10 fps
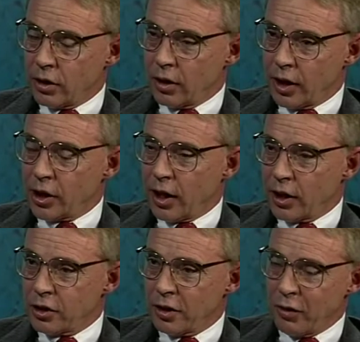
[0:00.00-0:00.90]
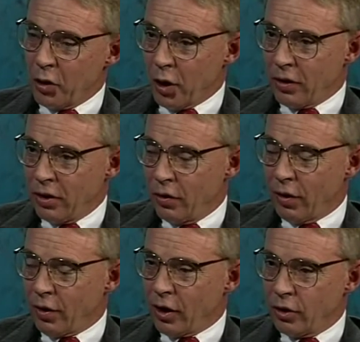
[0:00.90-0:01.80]
it. Education, if you are, you've
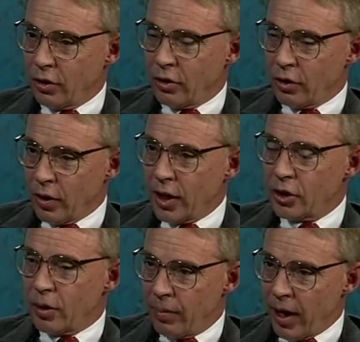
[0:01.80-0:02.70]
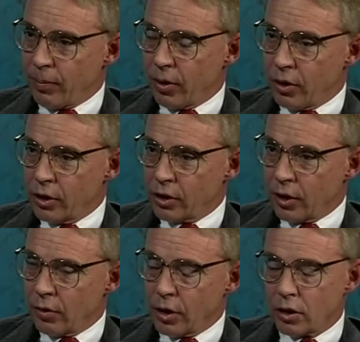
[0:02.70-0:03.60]
already alluded to, is the backbone of this
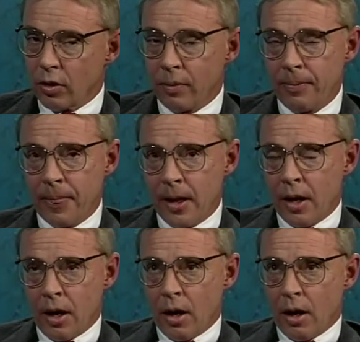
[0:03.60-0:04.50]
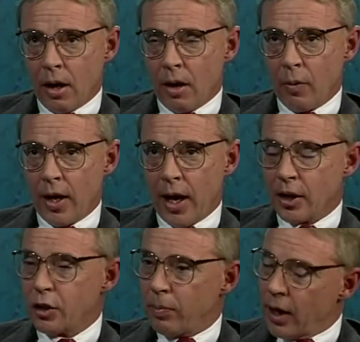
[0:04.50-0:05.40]
country. So uh, we can't
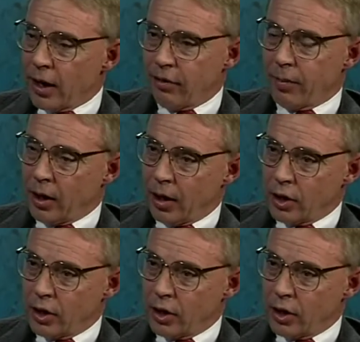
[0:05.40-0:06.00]
spend enough money on